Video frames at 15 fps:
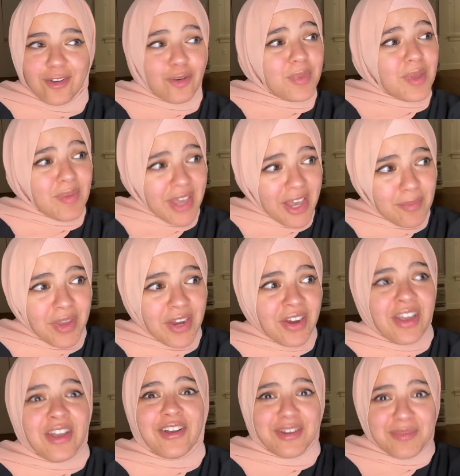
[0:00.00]
Or maybe I
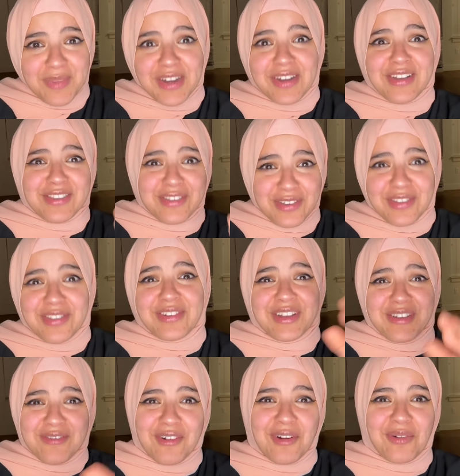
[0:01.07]
marry her and marry two,
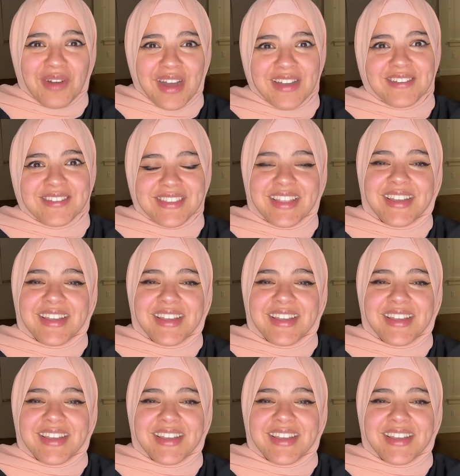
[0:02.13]
three, four wives.